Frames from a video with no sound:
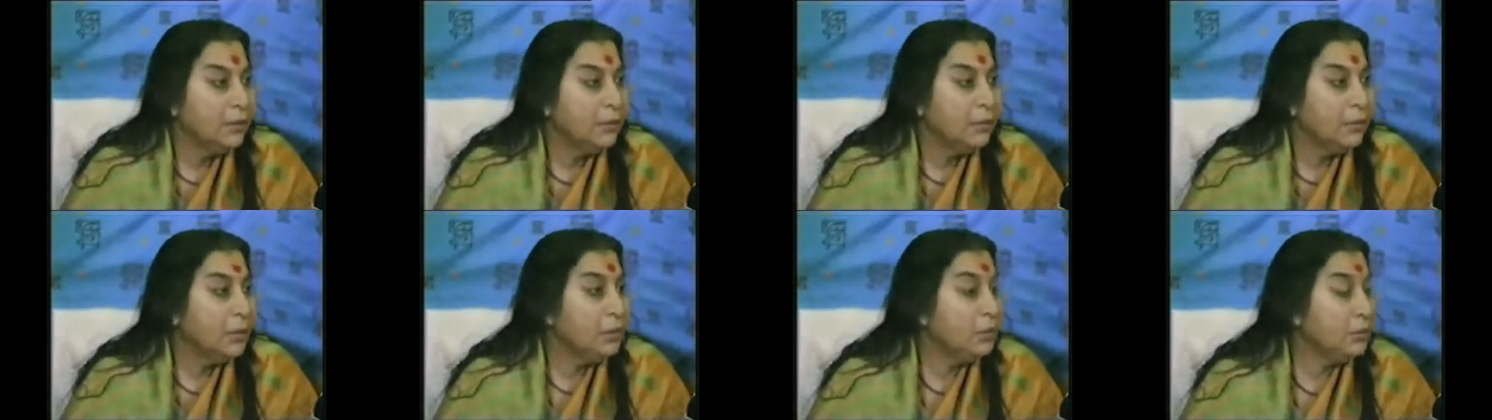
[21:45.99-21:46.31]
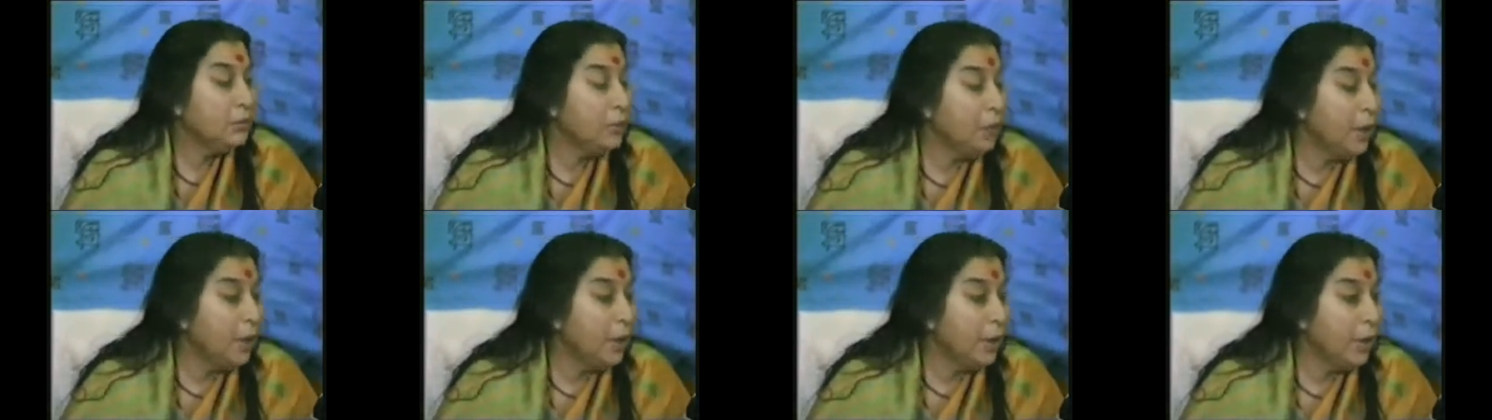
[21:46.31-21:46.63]
One
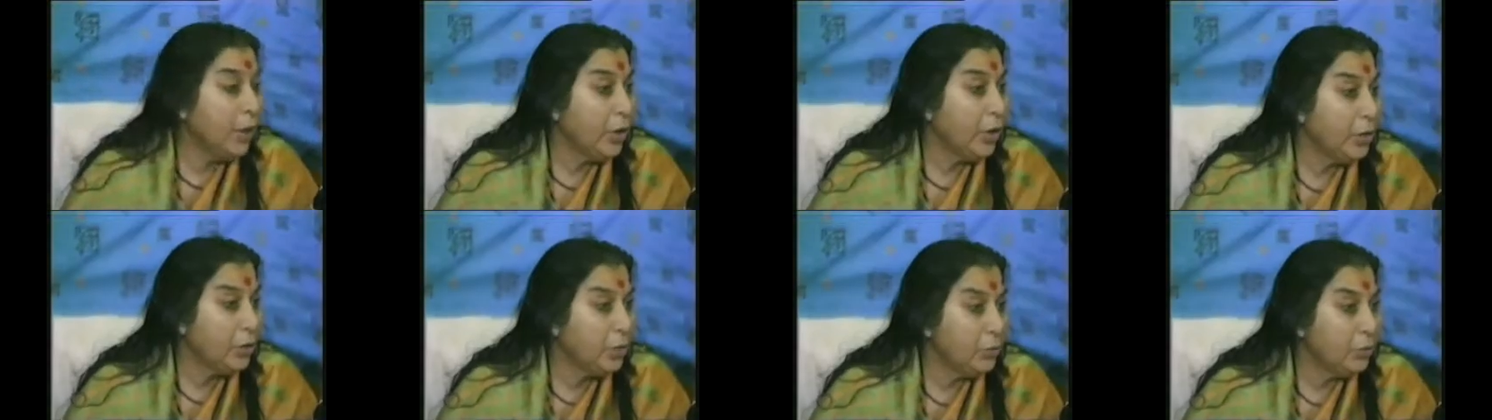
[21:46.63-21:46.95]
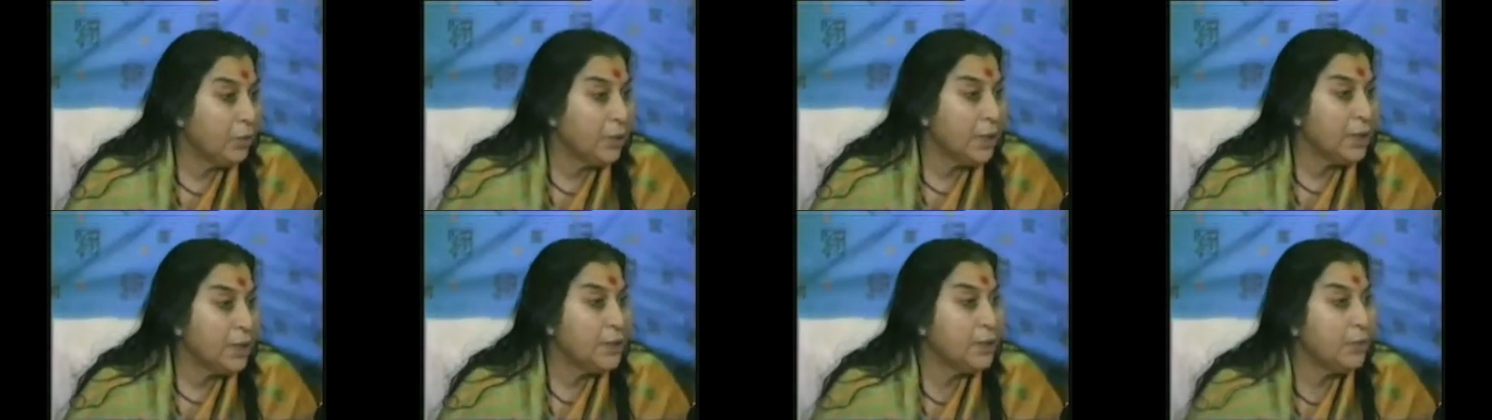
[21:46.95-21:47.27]
should not
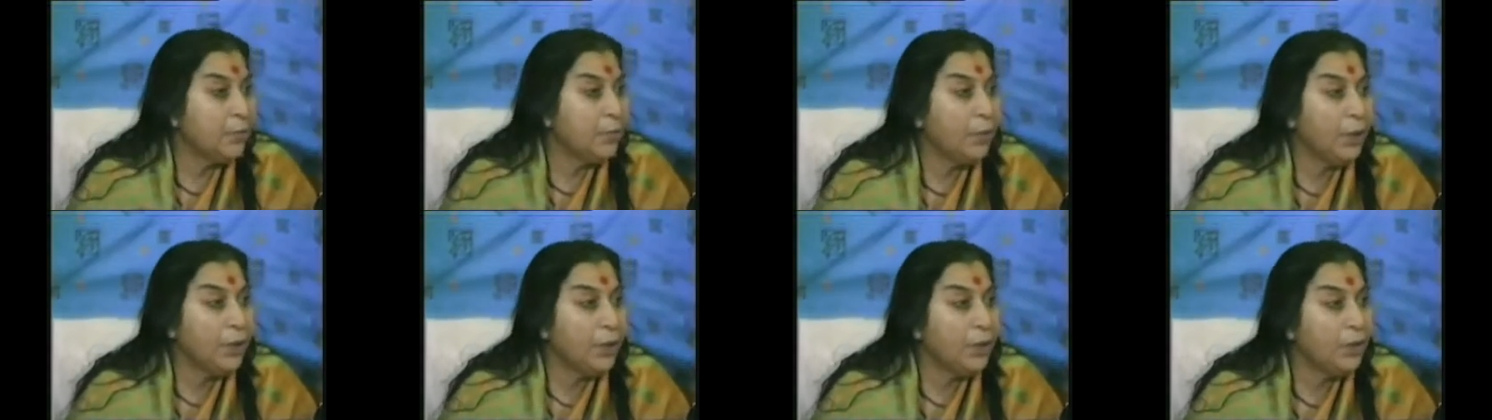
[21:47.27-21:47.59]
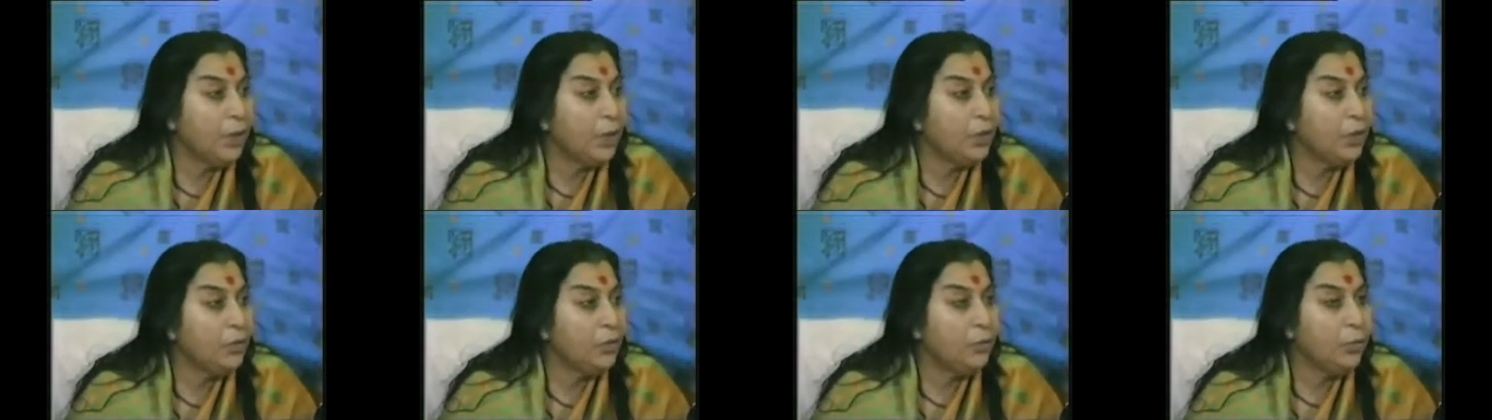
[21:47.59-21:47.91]
argue. That's the
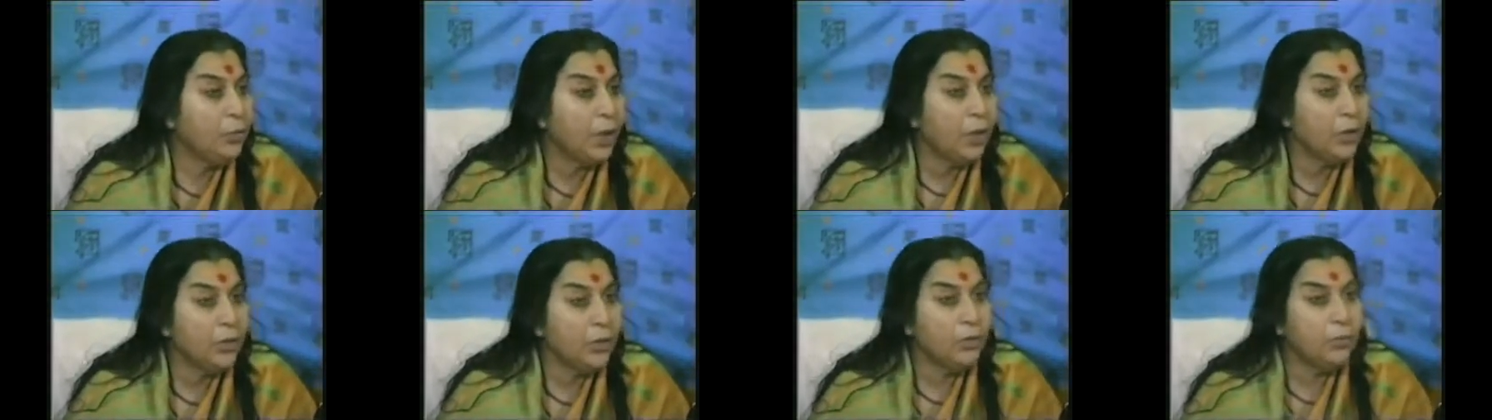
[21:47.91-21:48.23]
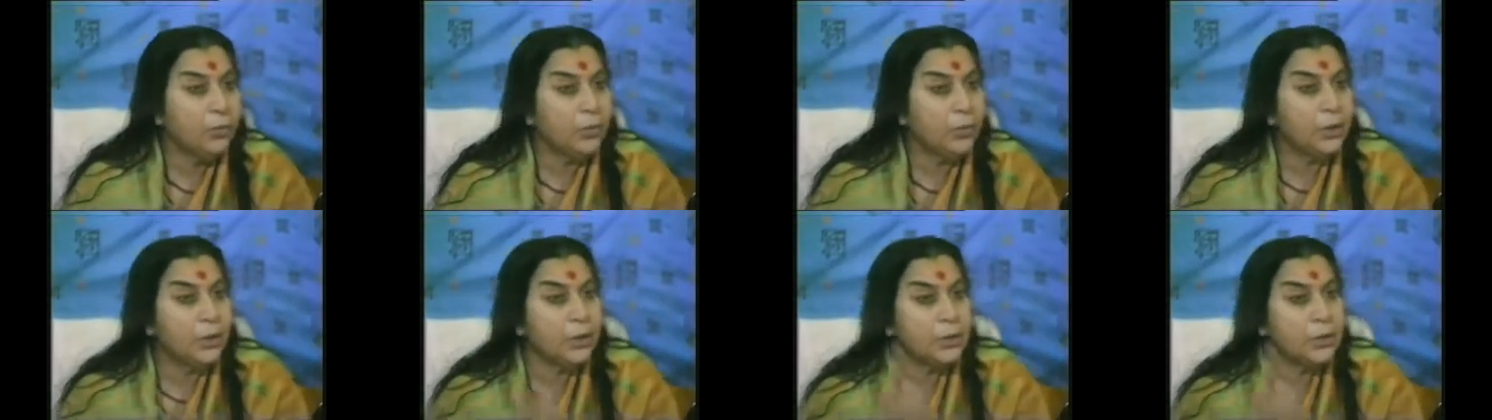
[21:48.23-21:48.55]
point not to be
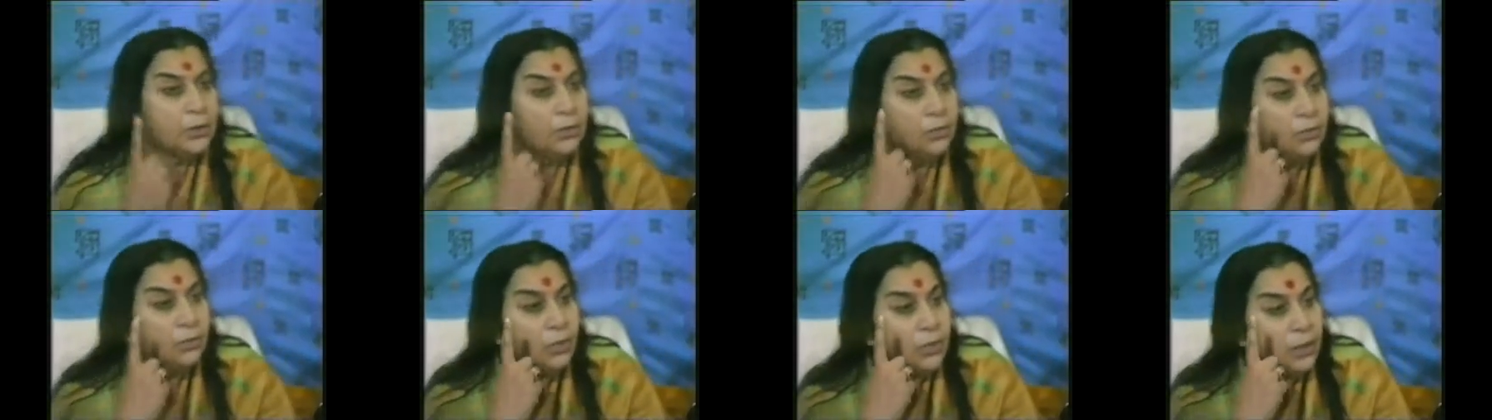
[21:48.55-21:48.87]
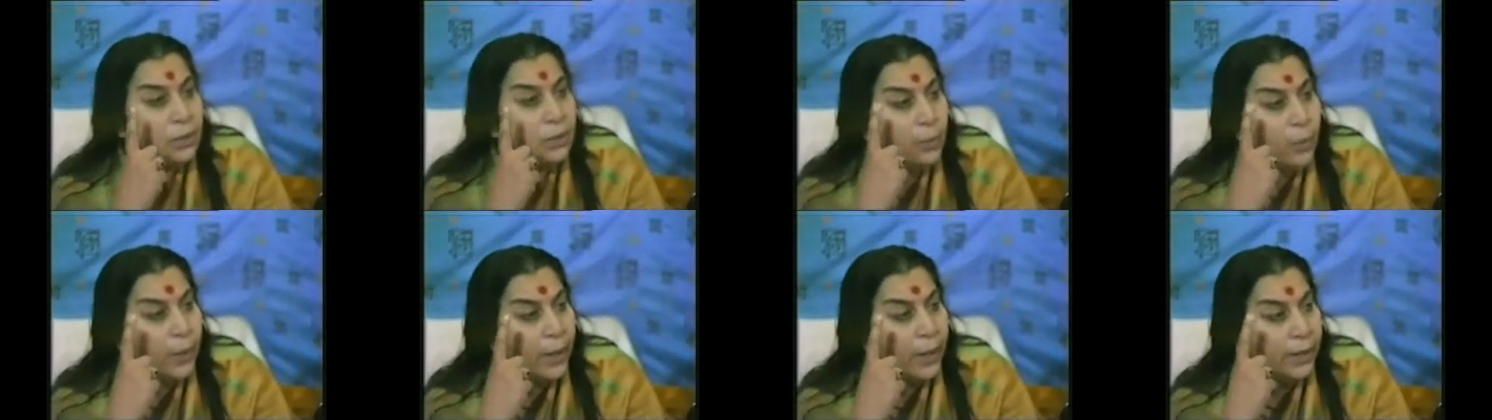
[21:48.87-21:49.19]
argued because truth
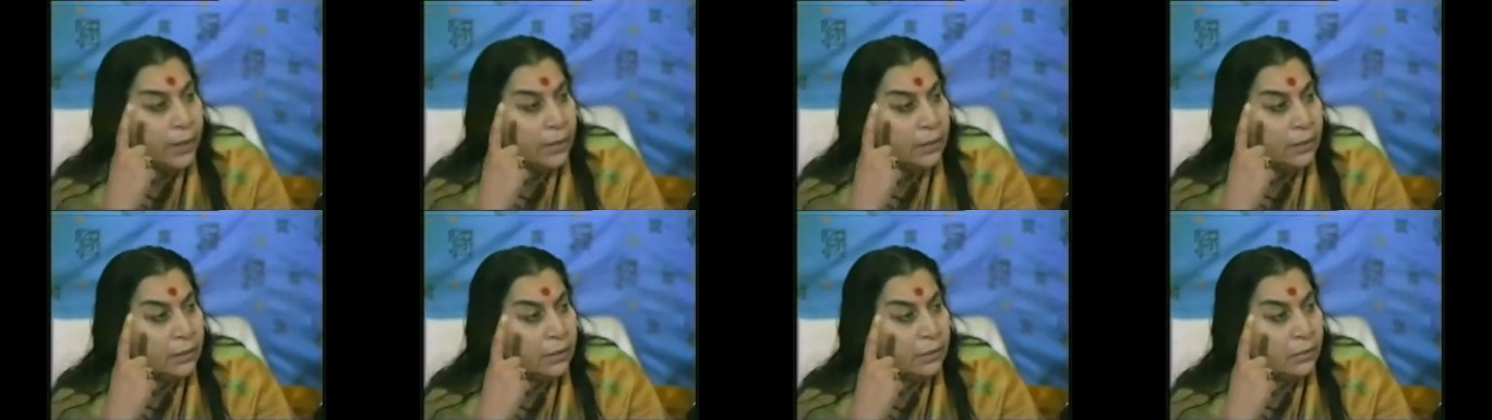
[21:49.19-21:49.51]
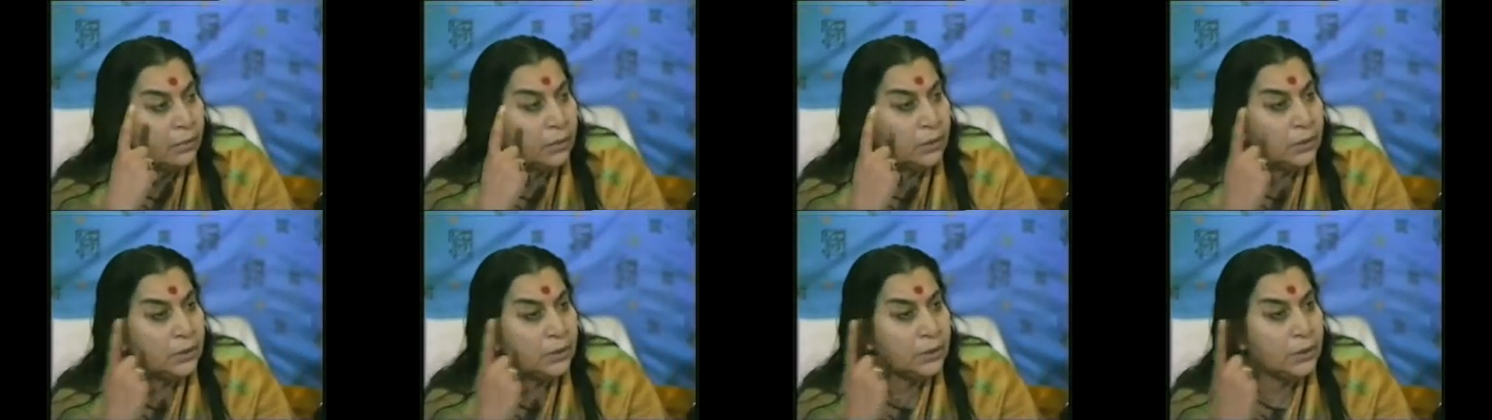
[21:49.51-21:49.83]
is one.
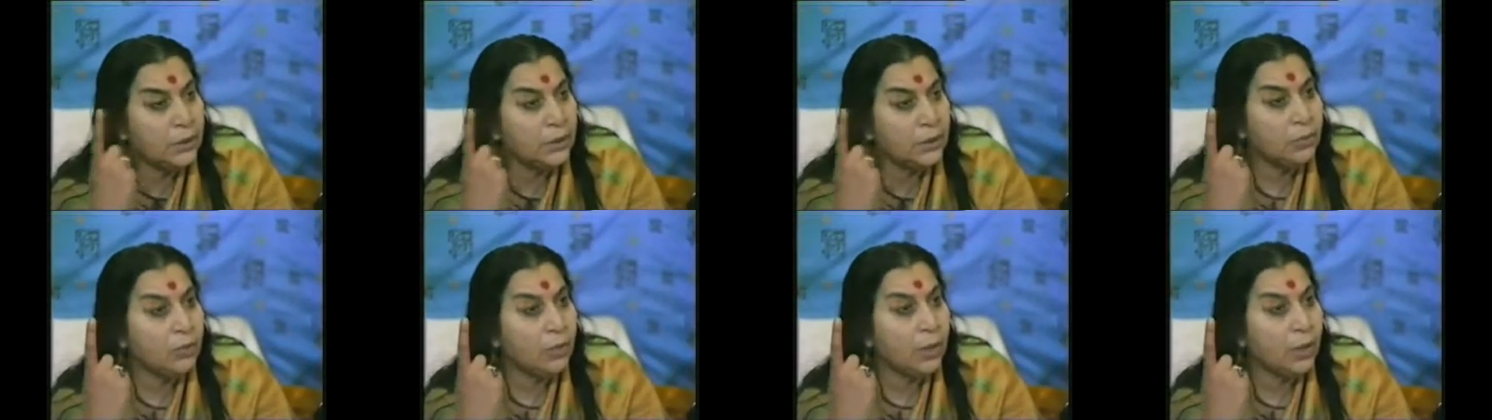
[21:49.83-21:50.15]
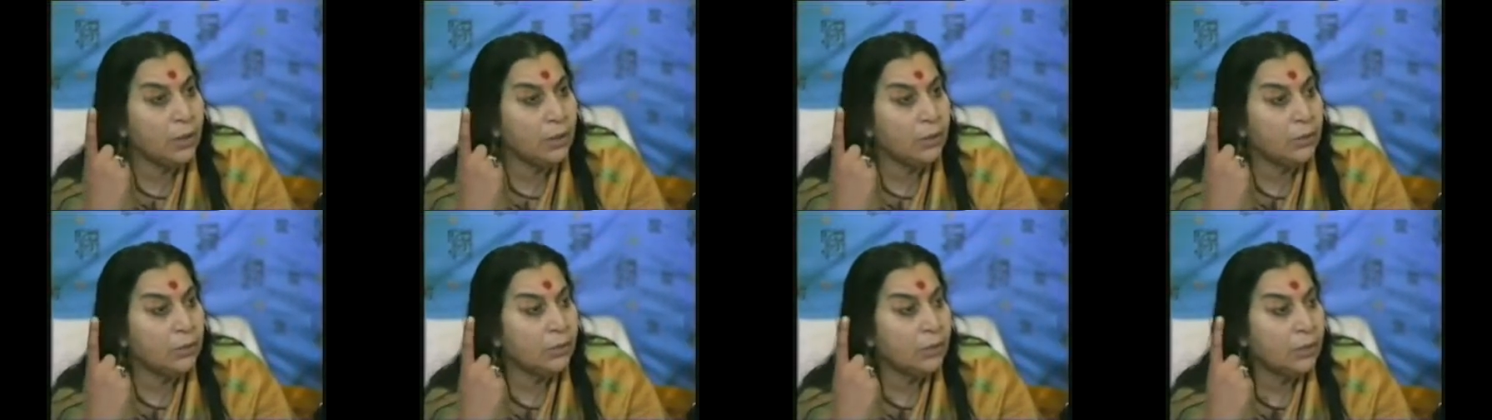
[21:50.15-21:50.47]
What is there to
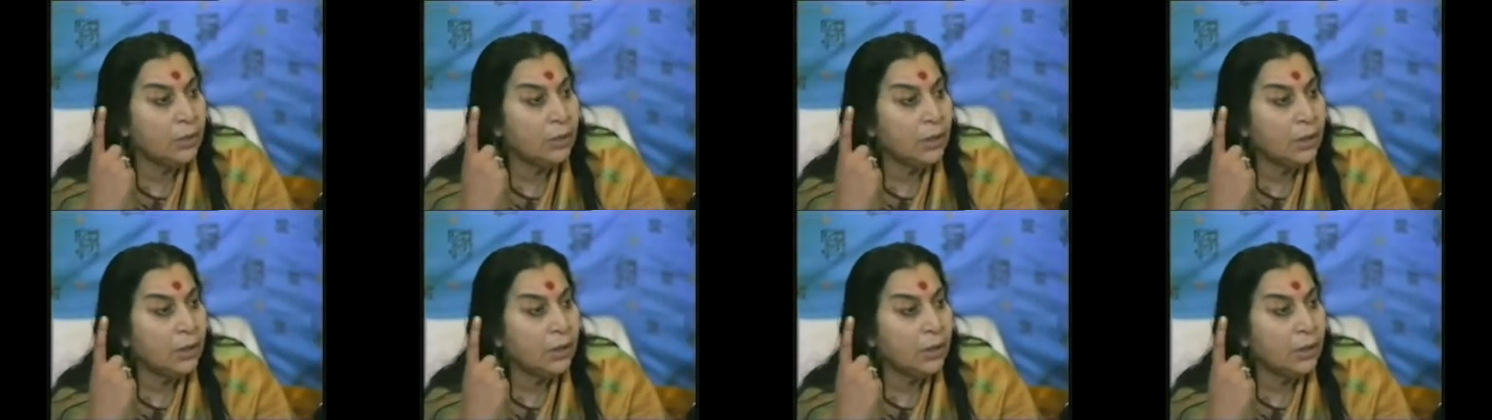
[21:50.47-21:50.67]
argue?